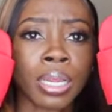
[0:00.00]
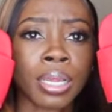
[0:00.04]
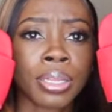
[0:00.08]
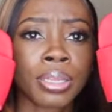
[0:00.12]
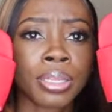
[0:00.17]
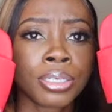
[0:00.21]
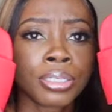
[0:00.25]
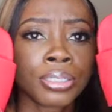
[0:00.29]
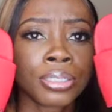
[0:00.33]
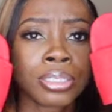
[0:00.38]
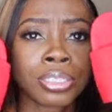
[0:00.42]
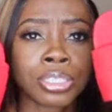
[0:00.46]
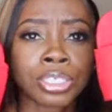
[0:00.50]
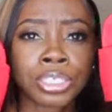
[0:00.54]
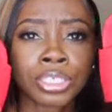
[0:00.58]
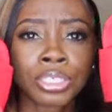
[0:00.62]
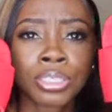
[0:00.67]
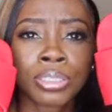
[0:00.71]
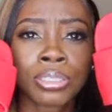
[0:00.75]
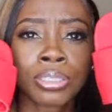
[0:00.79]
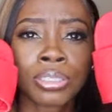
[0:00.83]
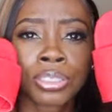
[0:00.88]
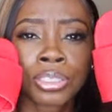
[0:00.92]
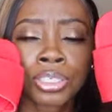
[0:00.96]
There's a
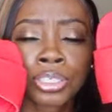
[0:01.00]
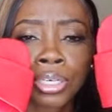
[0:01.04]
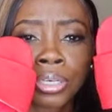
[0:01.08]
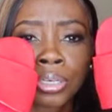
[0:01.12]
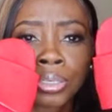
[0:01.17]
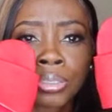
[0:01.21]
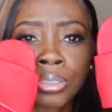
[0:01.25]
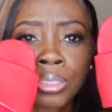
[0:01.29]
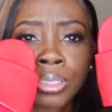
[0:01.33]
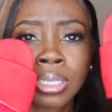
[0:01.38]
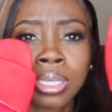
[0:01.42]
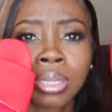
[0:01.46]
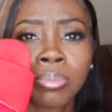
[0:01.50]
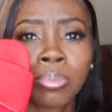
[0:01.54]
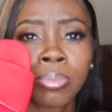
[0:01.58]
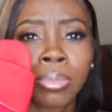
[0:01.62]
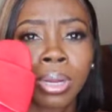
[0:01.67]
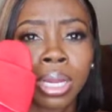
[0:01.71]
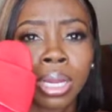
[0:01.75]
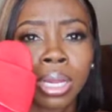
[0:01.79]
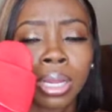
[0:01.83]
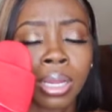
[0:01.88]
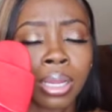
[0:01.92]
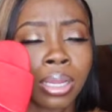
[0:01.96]
shirt in
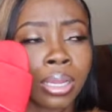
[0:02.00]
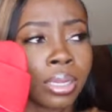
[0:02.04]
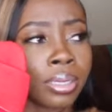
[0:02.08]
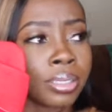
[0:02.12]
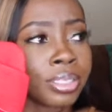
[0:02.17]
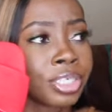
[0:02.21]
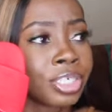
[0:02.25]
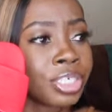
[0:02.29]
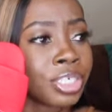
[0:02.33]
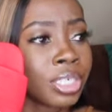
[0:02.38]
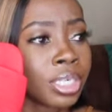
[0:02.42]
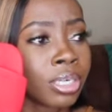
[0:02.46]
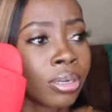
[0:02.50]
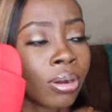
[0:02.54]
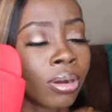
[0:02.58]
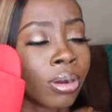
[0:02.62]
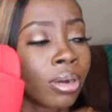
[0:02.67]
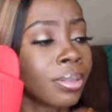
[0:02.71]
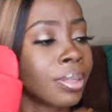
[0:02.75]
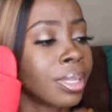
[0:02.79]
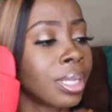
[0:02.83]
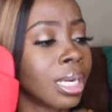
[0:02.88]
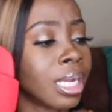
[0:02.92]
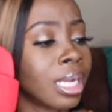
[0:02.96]
my Shein
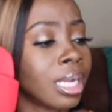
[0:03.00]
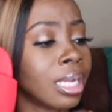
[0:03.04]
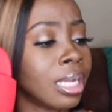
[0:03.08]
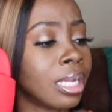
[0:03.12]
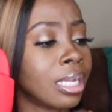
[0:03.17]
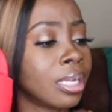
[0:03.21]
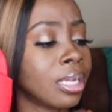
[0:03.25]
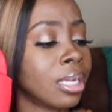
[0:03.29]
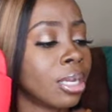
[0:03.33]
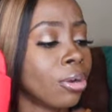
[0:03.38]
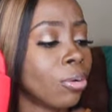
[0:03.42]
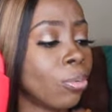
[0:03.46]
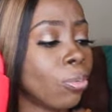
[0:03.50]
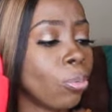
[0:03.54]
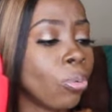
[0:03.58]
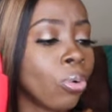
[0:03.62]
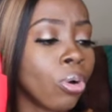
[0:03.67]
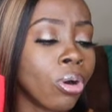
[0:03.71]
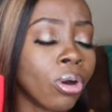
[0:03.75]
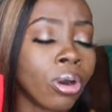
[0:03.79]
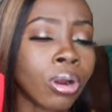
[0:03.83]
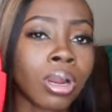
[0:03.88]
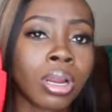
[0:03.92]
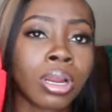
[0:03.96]
haul that I
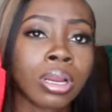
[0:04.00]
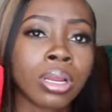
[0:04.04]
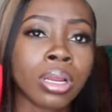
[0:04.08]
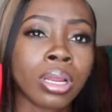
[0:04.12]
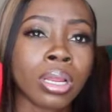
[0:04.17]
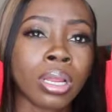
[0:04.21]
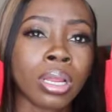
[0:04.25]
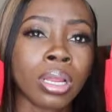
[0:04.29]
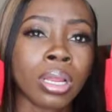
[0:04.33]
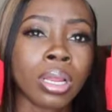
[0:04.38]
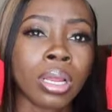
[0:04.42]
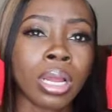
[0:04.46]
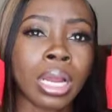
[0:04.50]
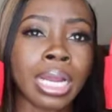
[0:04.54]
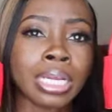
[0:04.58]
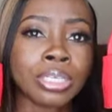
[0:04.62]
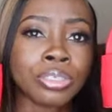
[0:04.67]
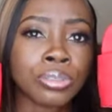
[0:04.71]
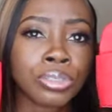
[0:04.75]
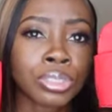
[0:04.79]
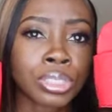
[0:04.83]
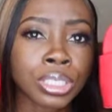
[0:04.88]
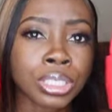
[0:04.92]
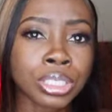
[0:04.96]
wore. I
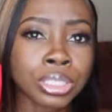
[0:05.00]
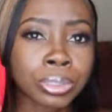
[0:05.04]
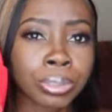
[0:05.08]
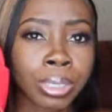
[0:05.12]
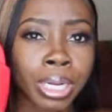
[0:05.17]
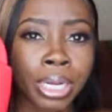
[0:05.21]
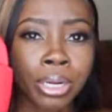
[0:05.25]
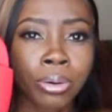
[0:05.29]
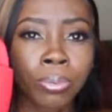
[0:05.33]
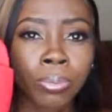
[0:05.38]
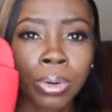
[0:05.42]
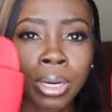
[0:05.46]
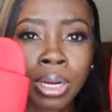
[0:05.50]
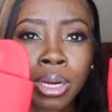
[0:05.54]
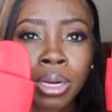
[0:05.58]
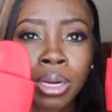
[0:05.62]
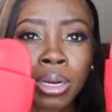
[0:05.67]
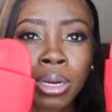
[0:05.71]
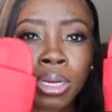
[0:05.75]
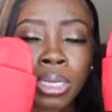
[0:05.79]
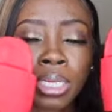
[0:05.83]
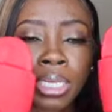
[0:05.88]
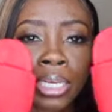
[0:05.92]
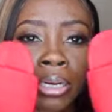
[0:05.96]
usually try to
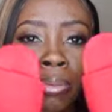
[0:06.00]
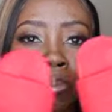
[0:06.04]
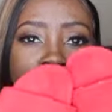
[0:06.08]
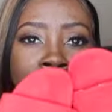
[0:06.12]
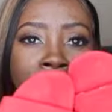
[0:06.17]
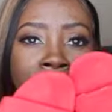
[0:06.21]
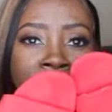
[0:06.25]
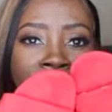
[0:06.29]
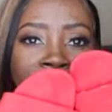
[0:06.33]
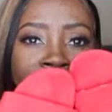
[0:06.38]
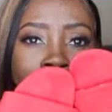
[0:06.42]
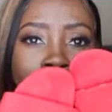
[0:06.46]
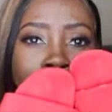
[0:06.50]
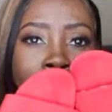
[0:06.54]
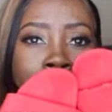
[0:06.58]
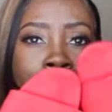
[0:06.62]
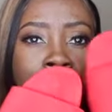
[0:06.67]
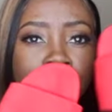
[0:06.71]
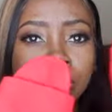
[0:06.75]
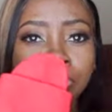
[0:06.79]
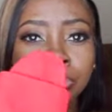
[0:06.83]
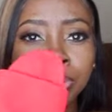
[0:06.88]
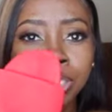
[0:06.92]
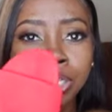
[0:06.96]
get a pair of
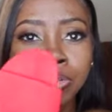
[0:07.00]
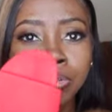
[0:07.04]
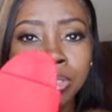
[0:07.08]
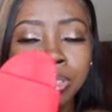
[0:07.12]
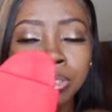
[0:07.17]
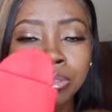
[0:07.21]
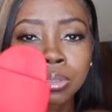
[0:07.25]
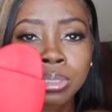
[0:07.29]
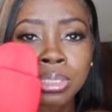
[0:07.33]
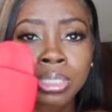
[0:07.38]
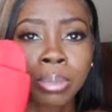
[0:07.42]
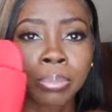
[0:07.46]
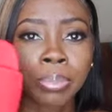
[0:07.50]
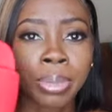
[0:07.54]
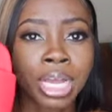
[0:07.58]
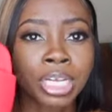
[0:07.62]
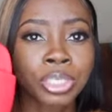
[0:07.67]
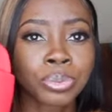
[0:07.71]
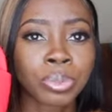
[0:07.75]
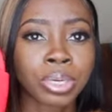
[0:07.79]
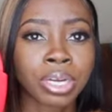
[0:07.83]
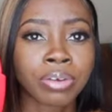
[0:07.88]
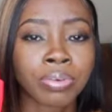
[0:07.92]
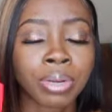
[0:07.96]
flats and a pair of heels to
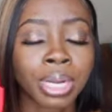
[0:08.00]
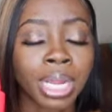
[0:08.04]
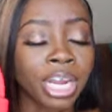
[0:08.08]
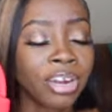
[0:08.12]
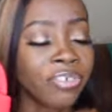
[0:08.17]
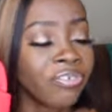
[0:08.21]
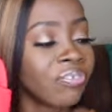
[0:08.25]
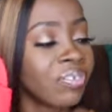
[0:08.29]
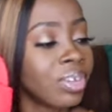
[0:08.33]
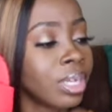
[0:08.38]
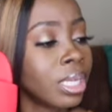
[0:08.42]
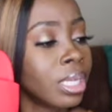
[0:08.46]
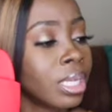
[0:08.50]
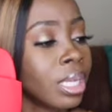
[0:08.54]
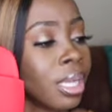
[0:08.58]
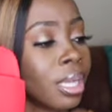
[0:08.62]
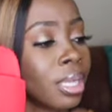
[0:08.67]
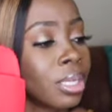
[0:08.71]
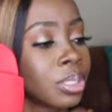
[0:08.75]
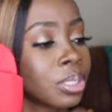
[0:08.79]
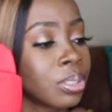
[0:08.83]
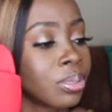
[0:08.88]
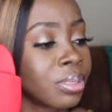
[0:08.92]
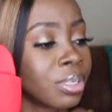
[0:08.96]
match whatever outfit,
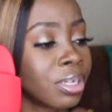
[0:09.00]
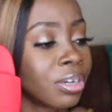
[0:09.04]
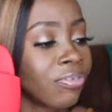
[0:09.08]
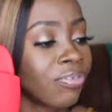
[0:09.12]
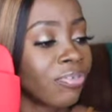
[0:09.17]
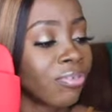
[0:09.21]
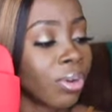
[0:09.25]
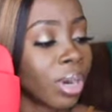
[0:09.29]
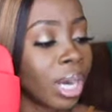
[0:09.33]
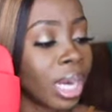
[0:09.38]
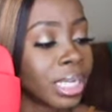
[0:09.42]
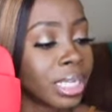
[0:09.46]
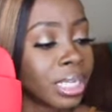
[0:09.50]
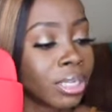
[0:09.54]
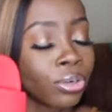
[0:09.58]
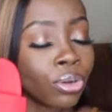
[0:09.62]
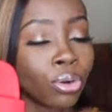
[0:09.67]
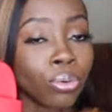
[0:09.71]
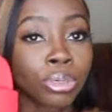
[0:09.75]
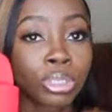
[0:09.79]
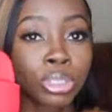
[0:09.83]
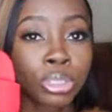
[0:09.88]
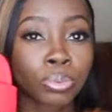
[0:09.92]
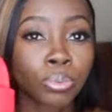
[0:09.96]
so therefore I can
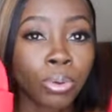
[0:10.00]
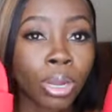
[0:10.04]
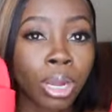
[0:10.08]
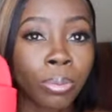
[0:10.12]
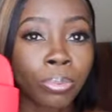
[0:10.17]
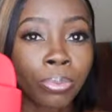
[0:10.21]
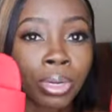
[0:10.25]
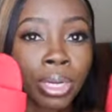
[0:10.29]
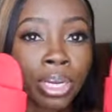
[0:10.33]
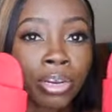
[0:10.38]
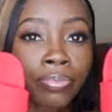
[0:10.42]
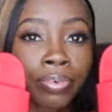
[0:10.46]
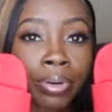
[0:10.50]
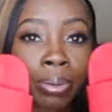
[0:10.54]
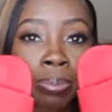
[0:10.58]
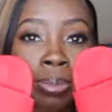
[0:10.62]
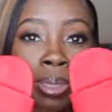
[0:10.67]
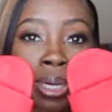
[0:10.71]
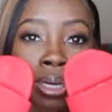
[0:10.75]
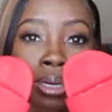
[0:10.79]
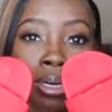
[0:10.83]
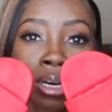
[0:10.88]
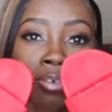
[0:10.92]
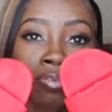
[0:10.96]
always swap whenever I'm
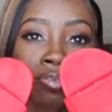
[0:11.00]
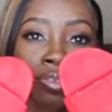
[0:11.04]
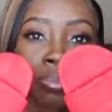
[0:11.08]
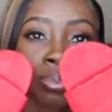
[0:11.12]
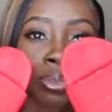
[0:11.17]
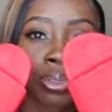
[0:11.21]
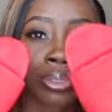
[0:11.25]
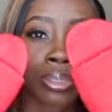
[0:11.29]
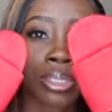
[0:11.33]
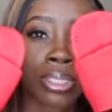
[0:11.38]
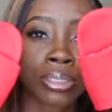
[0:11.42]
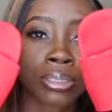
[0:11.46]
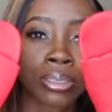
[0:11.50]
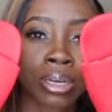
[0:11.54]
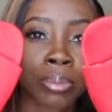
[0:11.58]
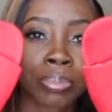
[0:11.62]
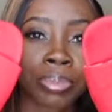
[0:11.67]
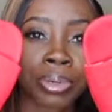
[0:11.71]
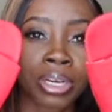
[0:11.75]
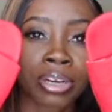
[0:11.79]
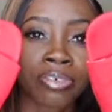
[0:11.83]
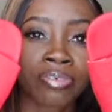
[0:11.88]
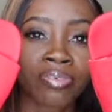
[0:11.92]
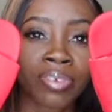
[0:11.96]
not comfortable. These are
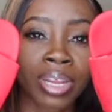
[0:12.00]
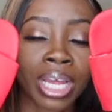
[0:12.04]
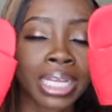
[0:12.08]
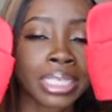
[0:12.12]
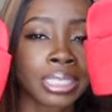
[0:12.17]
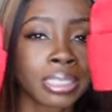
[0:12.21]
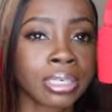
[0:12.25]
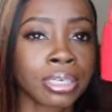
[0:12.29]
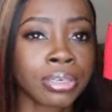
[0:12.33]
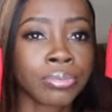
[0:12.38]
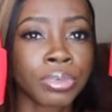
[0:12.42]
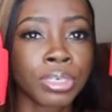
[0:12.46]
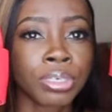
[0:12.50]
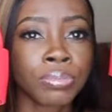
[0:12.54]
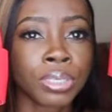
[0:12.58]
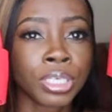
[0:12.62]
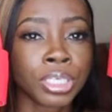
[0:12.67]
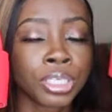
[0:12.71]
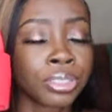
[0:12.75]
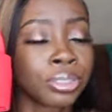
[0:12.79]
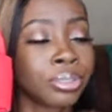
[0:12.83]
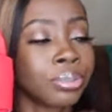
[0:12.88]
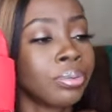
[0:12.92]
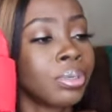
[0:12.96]
a pair of flats. They're
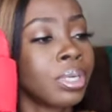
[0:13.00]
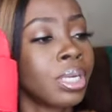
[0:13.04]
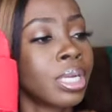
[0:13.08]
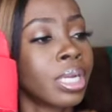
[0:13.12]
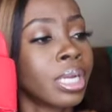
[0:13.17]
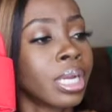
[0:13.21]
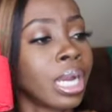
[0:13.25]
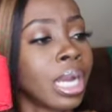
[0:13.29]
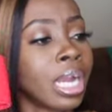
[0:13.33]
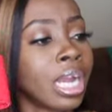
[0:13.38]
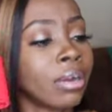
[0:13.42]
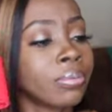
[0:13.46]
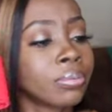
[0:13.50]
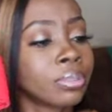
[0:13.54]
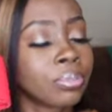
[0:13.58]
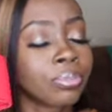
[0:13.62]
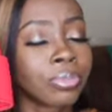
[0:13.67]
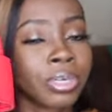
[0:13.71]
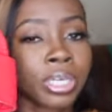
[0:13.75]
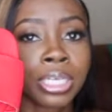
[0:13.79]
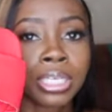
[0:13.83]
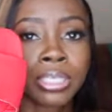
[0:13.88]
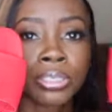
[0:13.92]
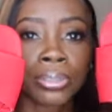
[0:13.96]
really cute. I have
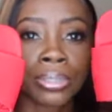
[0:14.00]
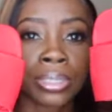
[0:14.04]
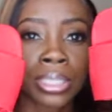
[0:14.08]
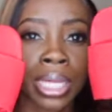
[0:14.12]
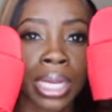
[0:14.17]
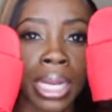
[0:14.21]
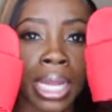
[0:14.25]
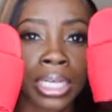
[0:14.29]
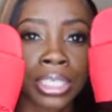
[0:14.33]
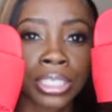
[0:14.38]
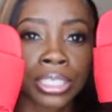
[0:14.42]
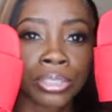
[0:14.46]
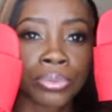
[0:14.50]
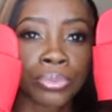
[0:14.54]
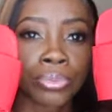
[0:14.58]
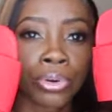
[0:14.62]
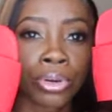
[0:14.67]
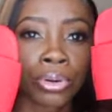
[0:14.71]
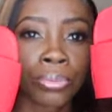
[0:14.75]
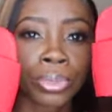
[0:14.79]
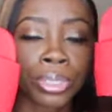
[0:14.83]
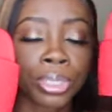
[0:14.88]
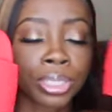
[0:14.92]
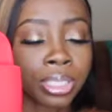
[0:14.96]
some red heels that I actually
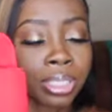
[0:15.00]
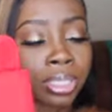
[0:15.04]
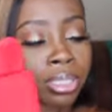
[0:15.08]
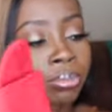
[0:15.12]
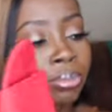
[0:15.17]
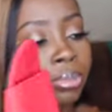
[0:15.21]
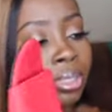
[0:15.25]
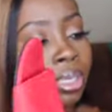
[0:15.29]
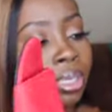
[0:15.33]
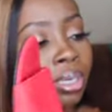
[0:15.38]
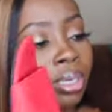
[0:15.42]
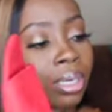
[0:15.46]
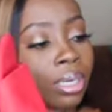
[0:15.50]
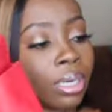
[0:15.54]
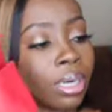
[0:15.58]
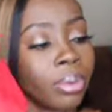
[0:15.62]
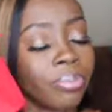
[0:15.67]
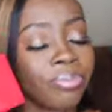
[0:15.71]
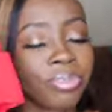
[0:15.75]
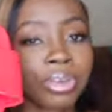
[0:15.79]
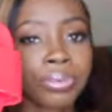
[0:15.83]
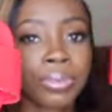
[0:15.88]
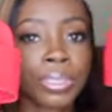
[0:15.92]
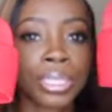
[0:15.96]
wore with them.
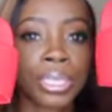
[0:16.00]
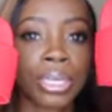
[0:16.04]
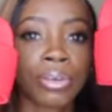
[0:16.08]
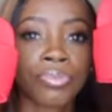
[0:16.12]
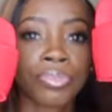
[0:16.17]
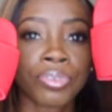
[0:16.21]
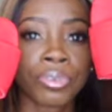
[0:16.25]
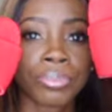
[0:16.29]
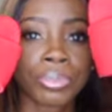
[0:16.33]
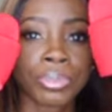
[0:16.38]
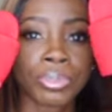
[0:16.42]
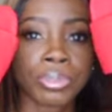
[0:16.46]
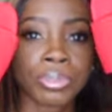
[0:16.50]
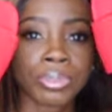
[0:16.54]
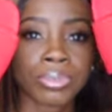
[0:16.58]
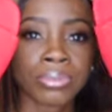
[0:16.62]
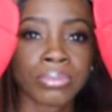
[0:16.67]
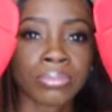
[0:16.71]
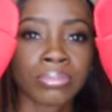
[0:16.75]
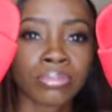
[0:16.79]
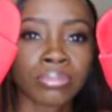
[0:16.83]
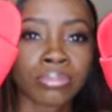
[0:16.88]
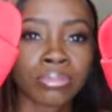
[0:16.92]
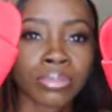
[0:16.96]
Very
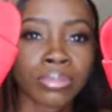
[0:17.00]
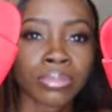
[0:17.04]
comfortable.